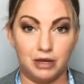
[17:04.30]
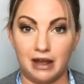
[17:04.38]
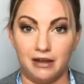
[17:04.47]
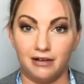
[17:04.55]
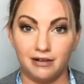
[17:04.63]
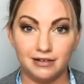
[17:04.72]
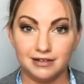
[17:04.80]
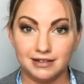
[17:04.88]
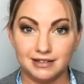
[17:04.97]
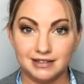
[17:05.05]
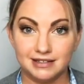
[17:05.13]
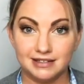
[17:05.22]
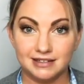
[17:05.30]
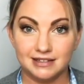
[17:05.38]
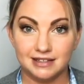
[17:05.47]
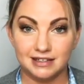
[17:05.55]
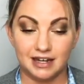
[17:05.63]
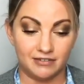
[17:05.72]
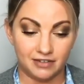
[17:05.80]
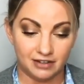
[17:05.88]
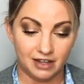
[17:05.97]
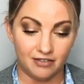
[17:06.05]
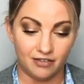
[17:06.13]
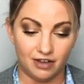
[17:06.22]
out and having a
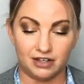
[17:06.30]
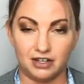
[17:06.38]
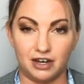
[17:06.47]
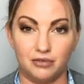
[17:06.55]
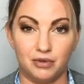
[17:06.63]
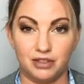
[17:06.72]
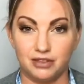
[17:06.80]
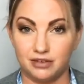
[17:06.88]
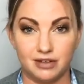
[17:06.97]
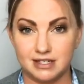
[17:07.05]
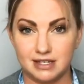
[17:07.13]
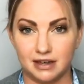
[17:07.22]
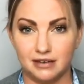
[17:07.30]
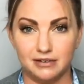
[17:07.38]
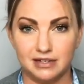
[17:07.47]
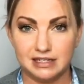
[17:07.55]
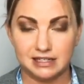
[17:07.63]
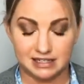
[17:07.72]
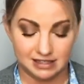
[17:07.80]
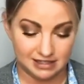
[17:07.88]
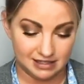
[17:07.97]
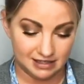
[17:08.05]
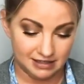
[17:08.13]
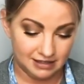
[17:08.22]
level, you know, with Crisco,
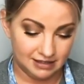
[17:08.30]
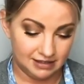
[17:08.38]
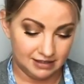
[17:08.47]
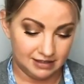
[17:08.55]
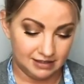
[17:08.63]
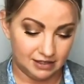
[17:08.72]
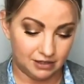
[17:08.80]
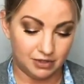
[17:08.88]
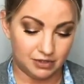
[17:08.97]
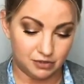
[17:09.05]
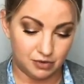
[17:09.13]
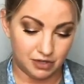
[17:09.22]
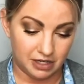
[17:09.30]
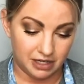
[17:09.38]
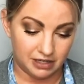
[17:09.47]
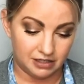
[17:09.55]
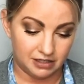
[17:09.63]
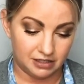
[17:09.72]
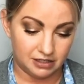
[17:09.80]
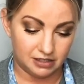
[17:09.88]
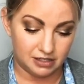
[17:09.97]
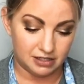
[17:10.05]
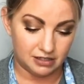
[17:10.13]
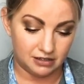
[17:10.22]
or with shortening. It's
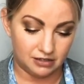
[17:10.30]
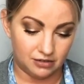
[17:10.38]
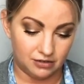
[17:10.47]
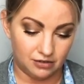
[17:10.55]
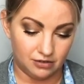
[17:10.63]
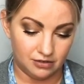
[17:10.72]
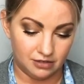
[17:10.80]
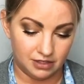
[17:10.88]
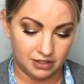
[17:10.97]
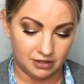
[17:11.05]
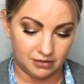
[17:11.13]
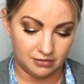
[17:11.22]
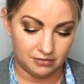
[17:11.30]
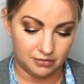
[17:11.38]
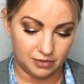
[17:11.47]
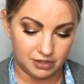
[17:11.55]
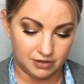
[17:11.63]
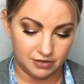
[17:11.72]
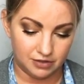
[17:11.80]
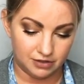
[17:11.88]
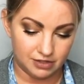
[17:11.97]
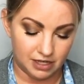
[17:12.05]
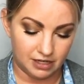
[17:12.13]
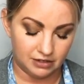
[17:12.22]
just a little, you know, more difficult
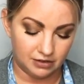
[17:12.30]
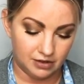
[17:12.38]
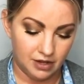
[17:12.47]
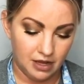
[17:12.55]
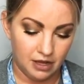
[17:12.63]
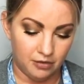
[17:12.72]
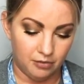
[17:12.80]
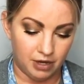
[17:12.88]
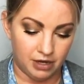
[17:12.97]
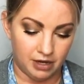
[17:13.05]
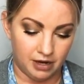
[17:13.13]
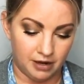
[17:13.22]
to handle. But